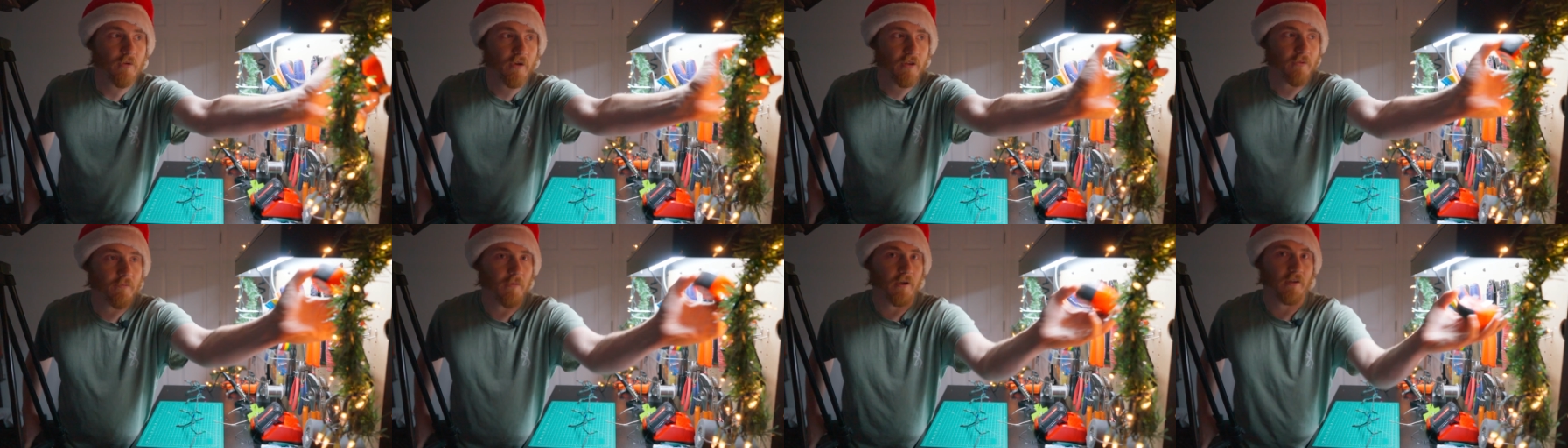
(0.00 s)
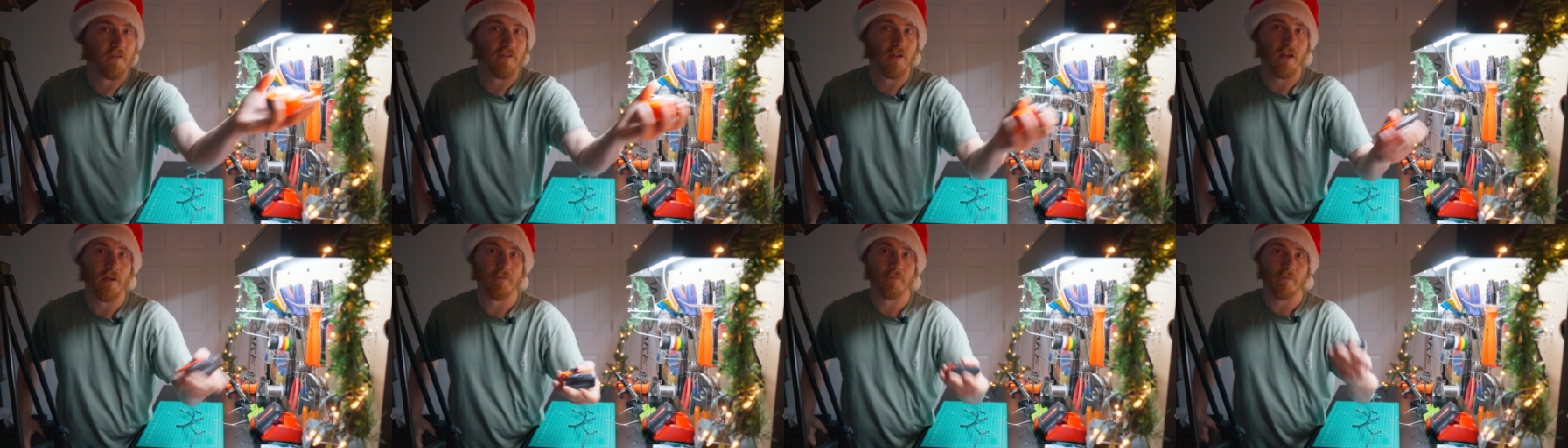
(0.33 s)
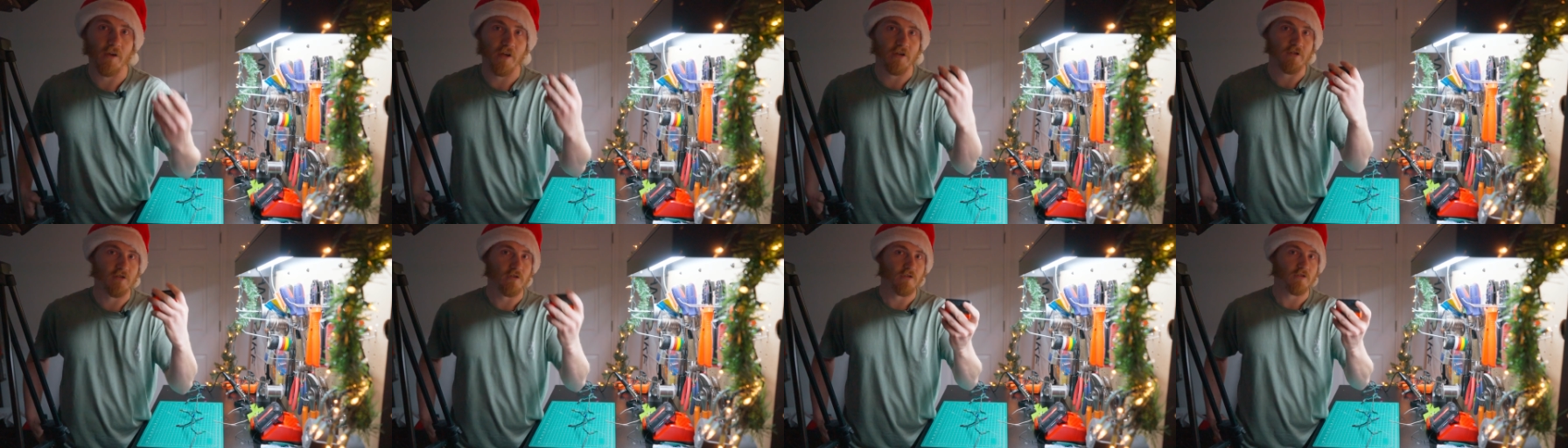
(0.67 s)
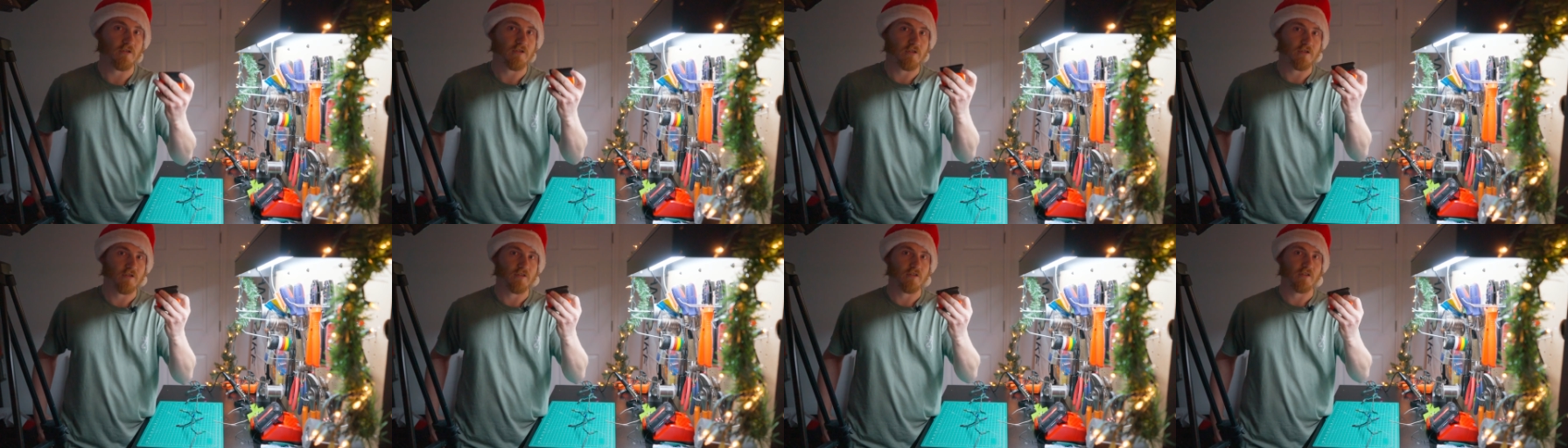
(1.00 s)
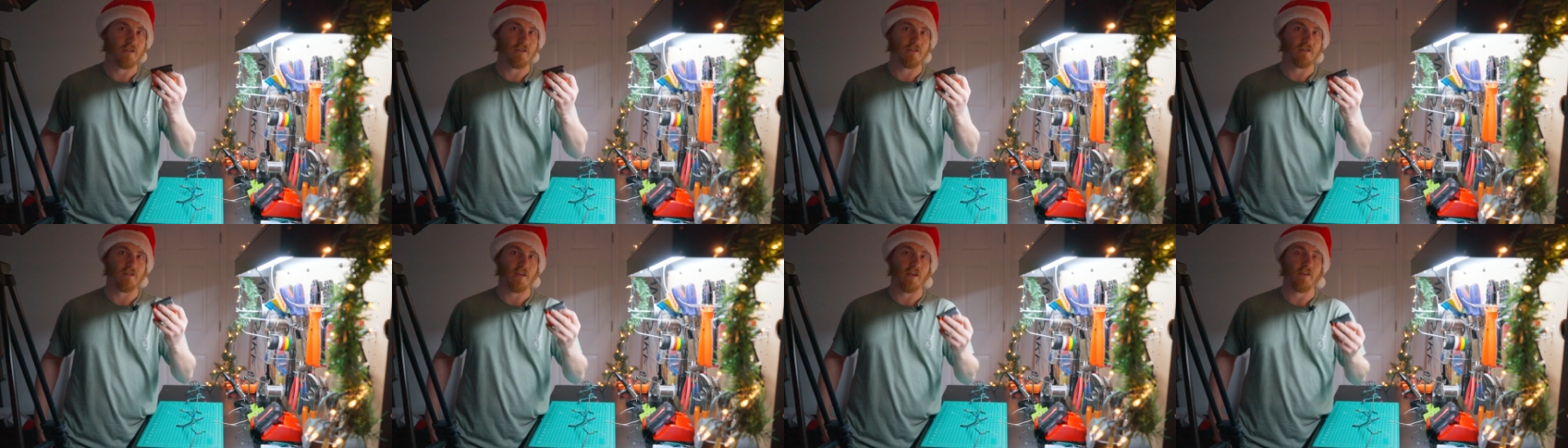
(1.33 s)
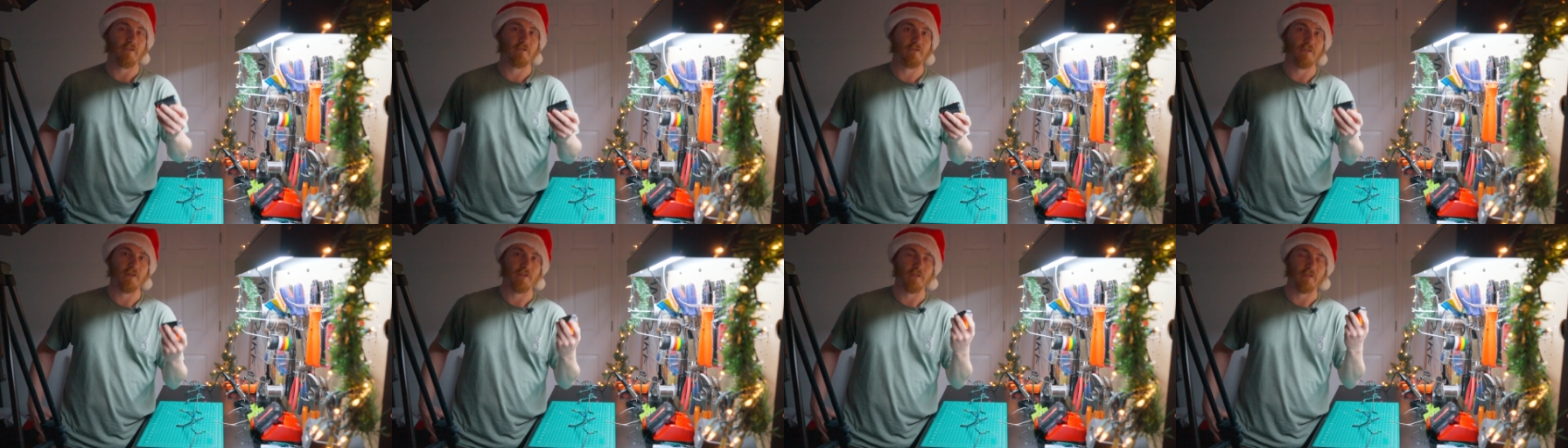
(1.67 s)
with my tape measure since it is
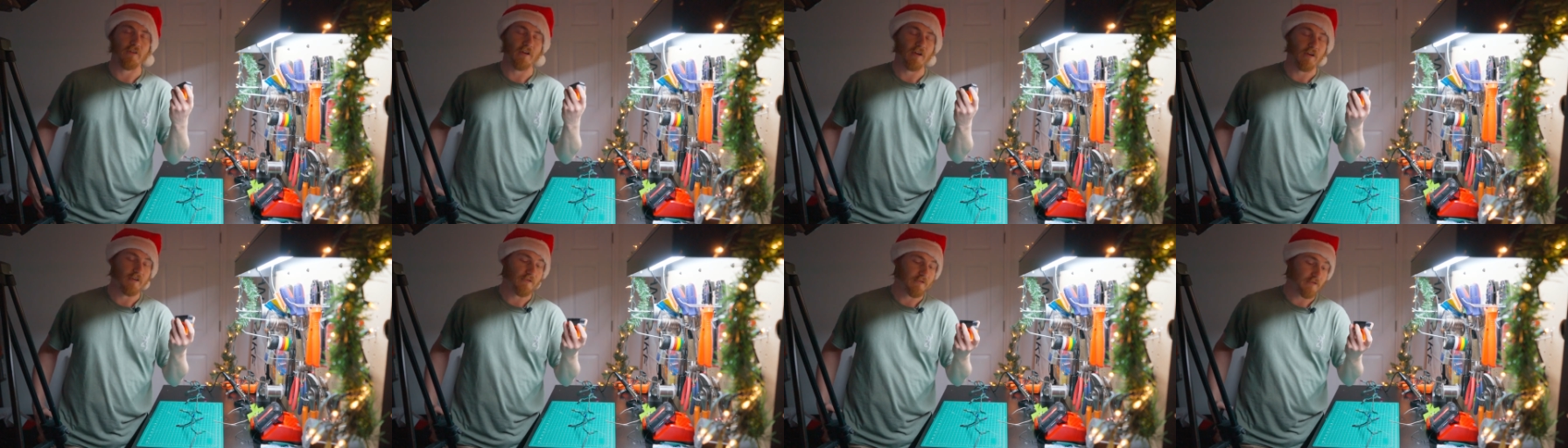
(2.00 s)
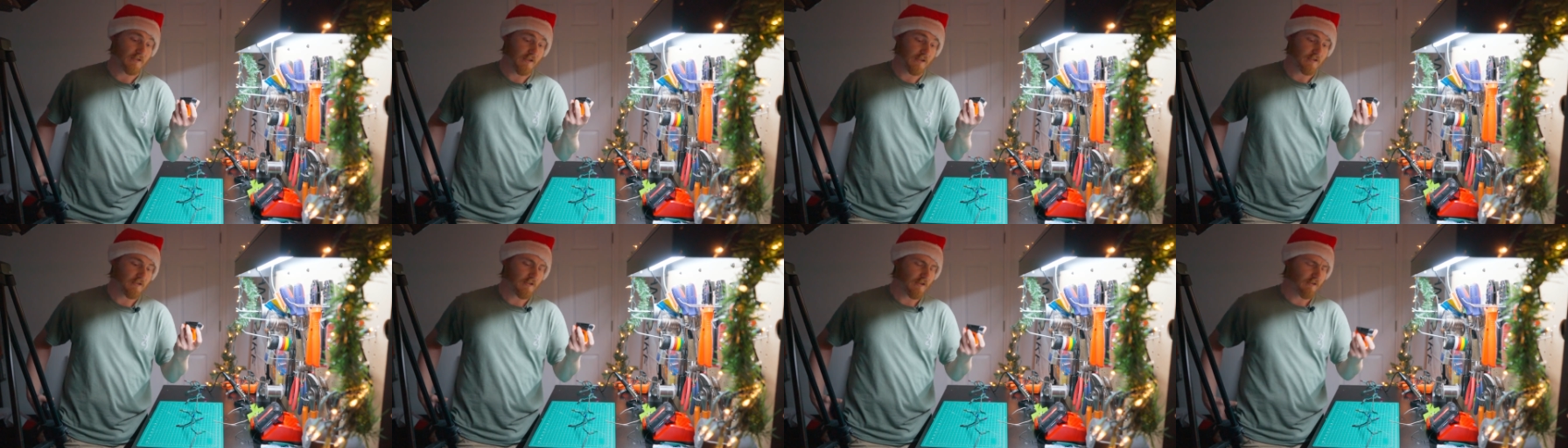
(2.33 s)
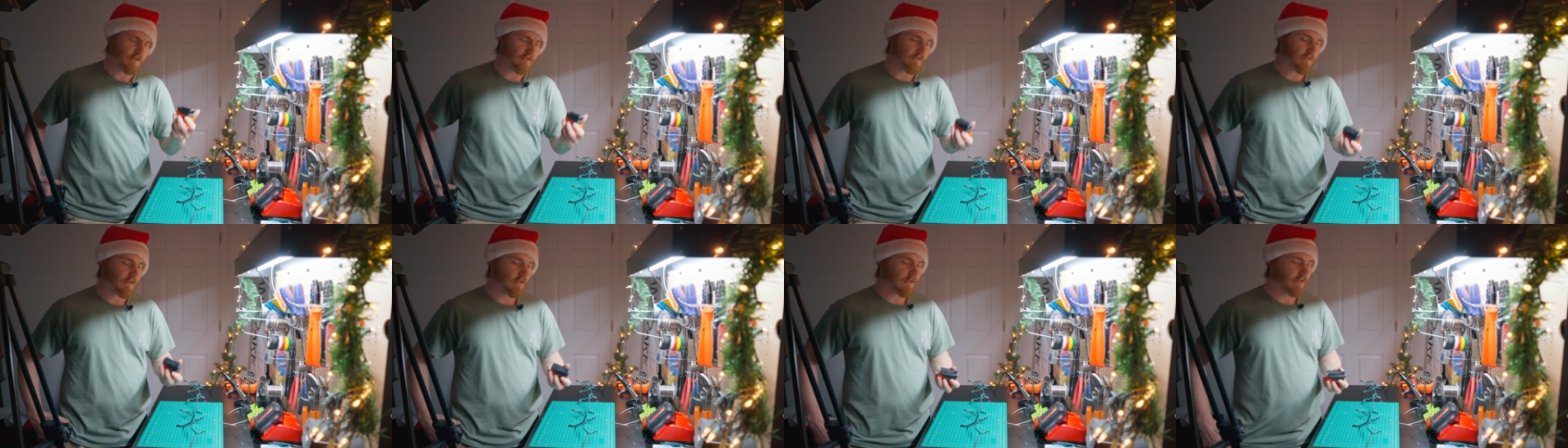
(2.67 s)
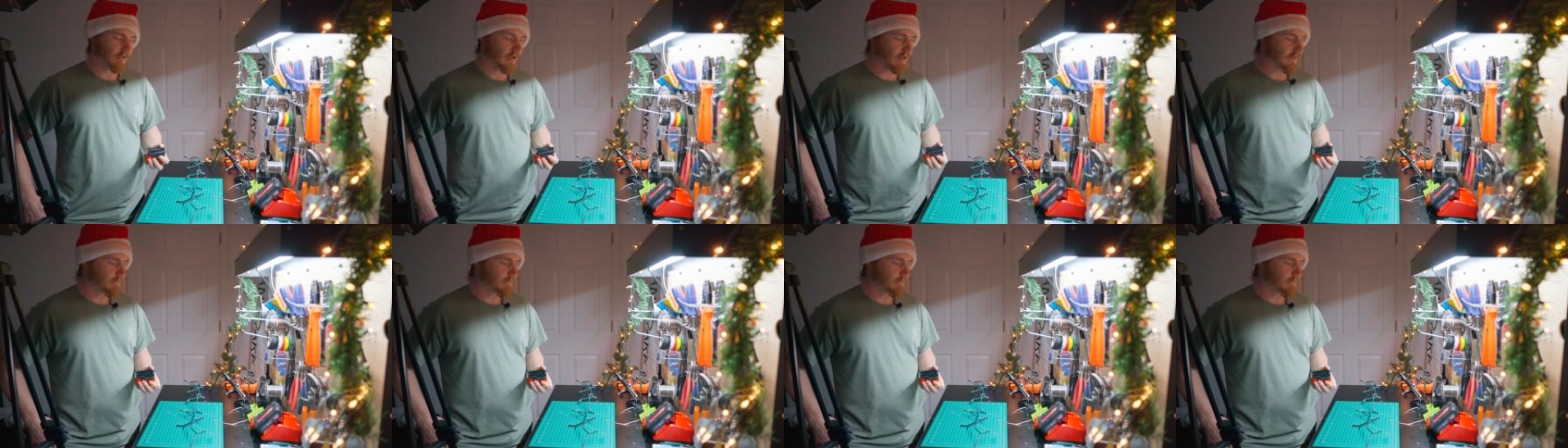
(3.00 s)
a sixteen foot